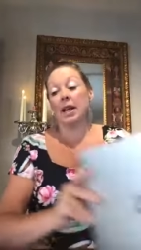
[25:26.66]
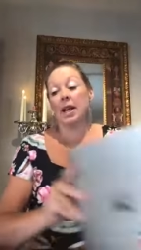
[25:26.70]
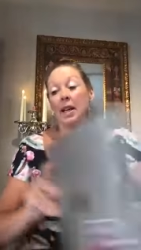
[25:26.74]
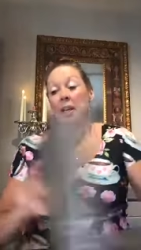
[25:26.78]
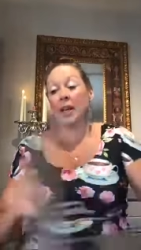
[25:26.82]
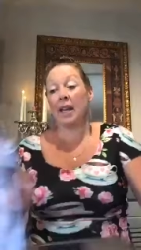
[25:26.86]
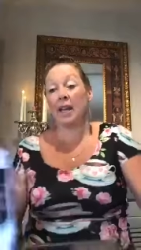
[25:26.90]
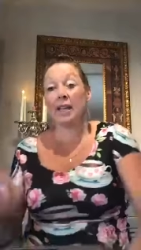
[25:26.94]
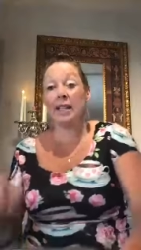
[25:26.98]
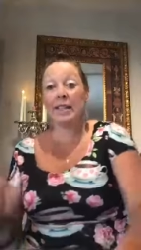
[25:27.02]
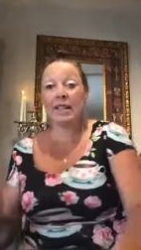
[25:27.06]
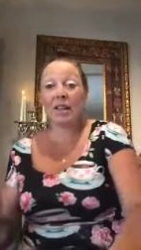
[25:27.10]

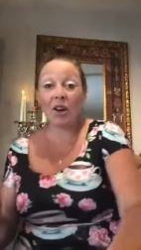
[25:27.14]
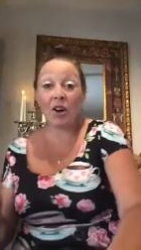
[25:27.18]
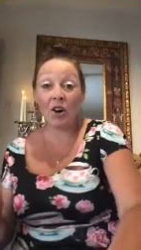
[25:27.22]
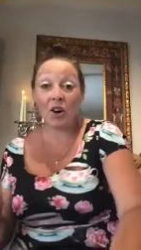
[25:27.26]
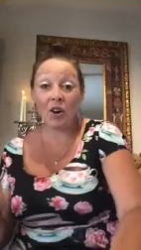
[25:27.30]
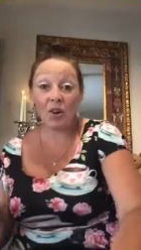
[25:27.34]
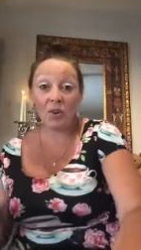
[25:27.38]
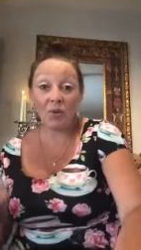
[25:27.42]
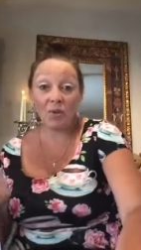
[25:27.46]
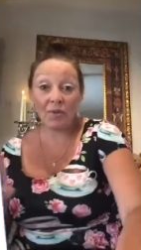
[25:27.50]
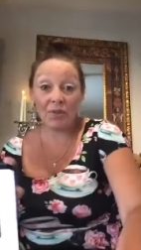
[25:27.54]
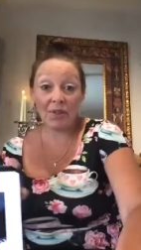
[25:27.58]

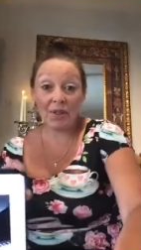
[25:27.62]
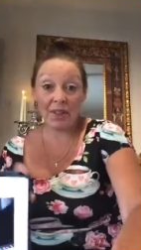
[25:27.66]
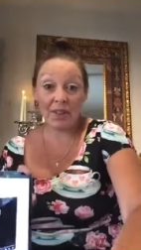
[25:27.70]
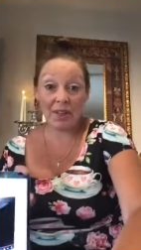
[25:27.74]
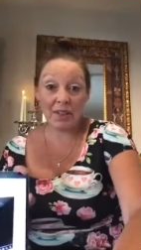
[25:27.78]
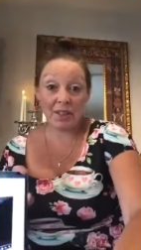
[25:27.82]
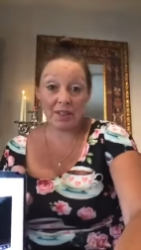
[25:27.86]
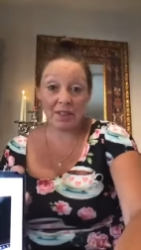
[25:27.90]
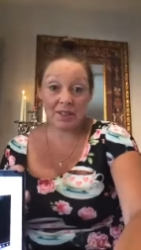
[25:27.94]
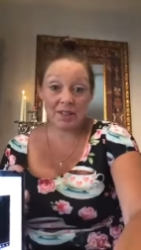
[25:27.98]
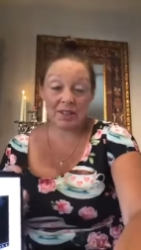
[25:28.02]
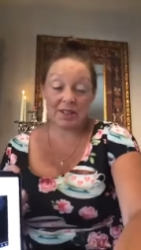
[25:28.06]
scared
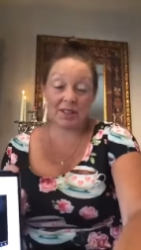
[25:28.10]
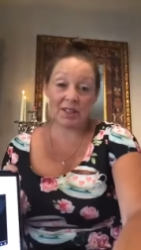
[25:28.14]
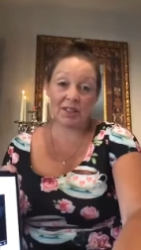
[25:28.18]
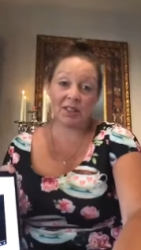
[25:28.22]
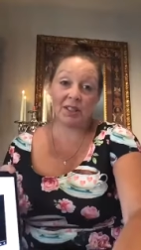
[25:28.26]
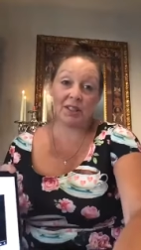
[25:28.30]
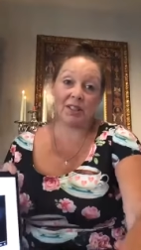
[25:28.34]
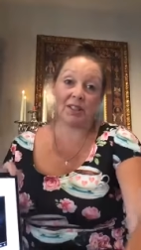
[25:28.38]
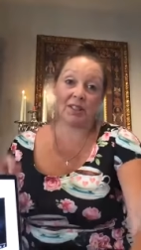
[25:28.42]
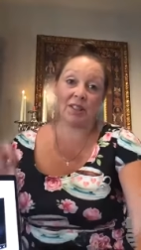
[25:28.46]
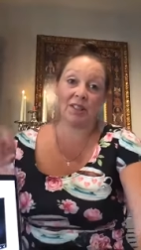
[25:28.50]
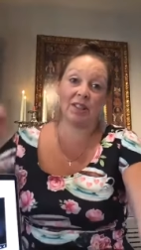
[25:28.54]
of
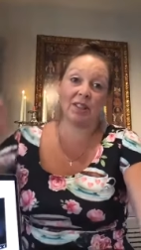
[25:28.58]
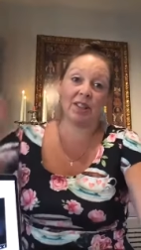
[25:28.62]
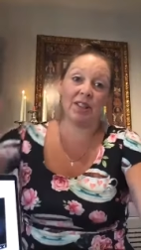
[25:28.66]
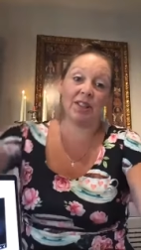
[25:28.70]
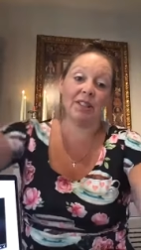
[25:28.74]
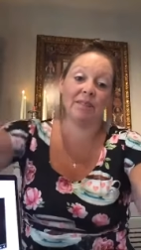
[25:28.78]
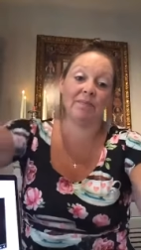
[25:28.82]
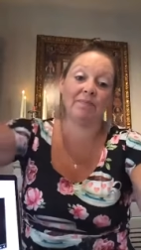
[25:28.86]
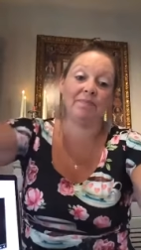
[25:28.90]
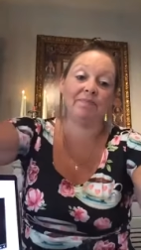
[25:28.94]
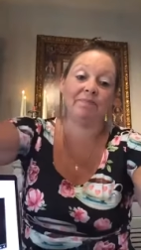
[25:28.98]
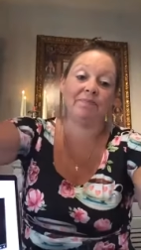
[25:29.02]
the
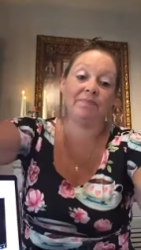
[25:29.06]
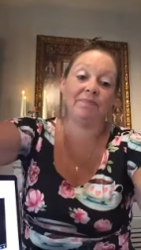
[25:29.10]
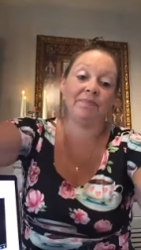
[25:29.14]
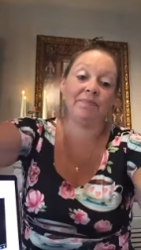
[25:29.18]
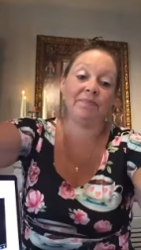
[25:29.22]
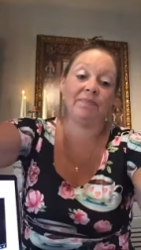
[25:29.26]
dark.